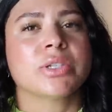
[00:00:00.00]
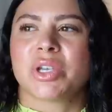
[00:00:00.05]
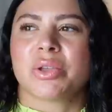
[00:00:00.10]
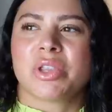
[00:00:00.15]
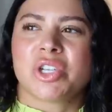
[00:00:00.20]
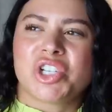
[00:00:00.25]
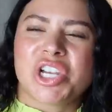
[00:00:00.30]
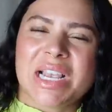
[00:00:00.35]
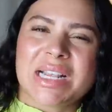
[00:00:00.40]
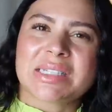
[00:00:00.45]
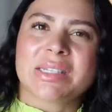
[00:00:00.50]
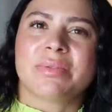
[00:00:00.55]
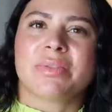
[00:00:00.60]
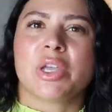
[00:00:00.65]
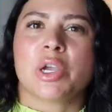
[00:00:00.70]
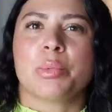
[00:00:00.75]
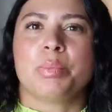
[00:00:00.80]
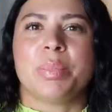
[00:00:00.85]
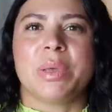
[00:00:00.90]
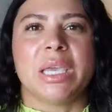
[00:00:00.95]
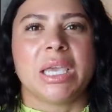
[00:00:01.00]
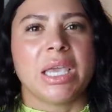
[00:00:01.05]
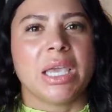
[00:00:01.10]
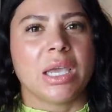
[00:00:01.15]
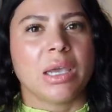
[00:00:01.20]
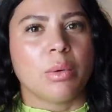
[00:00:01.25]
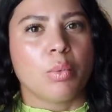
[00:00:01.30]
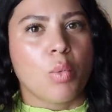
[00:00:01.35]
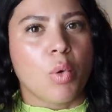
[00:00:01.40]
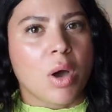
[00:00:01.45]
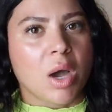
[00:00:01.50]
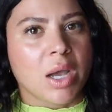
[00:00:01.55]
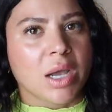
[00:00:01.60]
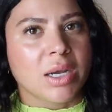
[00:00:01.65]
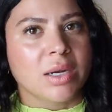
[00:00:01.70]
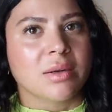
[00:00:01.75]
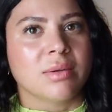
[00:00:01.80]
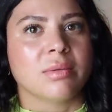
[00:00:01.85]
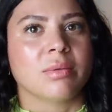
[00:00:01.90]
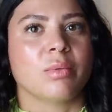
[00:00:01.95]
So the chance of there being
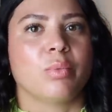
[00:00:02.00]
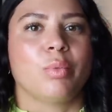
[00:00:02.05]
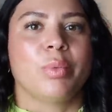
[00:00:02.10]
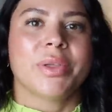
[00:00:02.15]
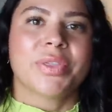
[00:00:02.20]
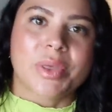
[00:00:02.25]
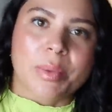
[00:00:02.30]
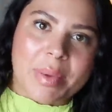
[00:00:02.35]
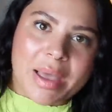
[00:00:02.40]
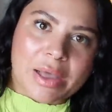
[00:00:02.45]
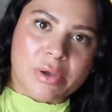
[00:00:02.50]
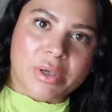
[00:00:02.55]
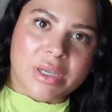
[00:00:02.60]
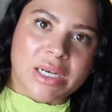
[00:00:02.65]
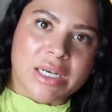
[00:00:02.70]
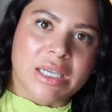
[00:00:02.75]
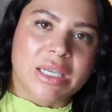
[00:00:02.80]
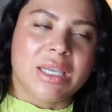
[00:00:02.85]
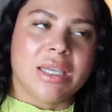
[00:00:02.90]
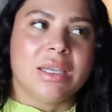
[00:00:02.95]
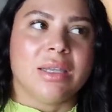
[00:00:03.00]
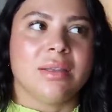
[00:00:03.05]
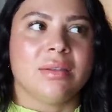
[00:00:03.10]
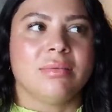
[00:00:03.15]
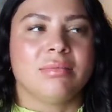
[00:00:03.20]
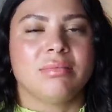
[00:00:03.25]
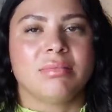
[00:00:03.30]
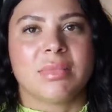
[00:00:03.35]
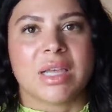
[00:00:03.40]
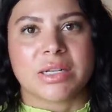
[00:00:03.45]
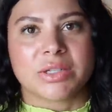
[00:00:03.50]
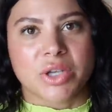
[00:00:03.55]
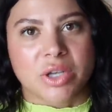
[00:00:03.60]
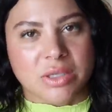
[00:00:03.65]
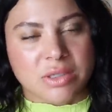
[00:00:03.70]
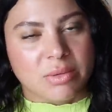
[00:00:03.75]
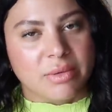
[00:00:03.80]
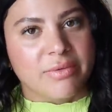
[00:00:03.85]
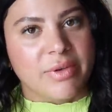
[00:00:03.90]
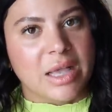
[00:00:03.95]
one with a balcony that's
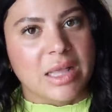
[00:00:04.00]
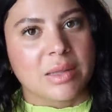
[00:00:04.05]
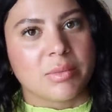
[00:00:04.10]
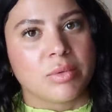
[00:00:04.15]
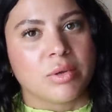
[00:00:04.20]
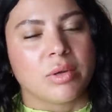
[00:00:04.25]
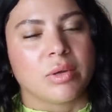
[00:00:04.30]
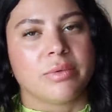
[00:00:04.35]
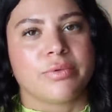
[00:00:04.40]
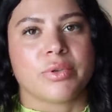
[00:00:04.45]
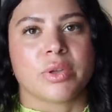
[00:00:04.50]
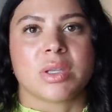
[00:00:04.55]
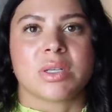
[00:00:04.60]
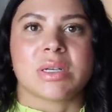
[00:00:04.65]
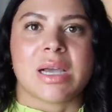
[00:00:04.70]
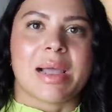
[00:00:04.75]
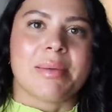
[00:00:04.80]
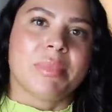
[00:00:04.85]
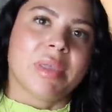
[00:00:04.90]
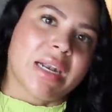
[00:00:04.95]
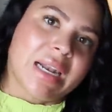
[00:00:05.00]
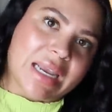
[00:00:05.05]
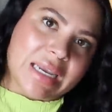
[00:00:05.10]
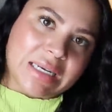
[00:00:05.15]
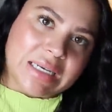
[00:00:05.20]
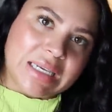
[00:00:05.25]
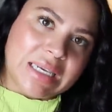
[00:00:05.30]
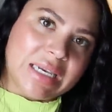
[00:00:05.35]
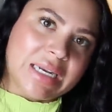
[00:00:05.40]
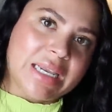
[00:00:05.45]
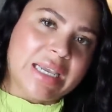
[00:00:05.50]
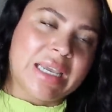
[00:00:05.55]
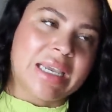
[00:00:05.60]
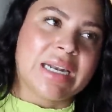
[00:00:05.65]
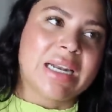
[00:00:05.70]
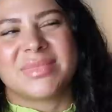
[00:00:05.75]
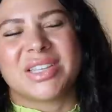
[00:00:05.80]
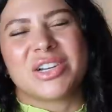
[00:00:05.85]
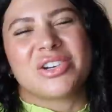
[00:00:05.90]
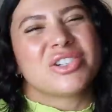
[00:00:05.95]
also available for the time that I need
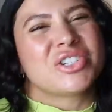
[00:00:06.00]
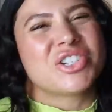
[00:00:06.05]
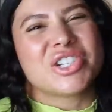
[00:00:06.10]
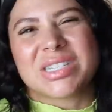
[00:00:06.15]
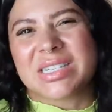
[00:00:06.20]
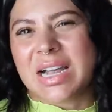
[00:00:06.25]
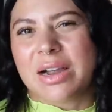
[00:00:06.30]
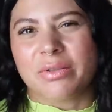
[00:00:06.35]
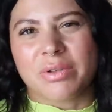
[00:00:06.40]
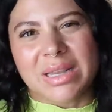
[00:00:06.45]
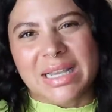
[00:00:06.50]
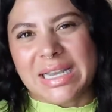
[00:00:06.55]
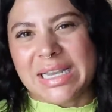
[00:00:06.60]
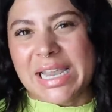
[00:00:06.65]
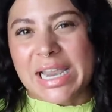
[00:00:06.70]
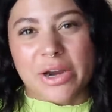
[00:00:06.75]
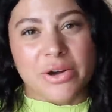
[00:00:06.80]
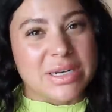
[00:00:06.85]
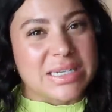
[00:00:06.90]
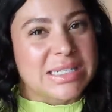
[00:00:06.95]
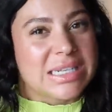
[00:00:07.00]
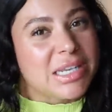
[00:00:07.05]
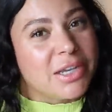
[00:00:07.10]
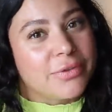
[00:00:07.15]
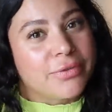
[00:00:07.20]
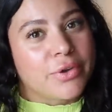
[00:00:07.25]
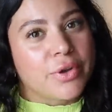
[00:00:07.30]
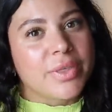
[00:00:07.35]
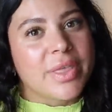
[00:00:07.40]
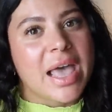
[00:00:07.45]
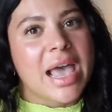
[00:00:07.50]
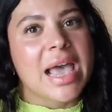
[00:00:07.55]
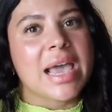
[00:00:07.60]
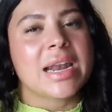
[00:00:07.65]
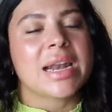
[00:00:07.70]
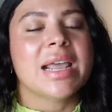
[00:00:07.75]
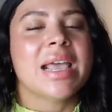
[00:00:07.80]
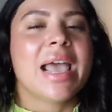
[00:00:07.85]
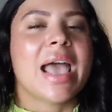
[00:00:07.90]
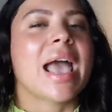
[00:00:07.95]
it. There's just not really a guarantee for
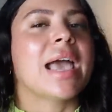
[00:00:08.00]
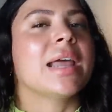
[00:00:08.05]
that.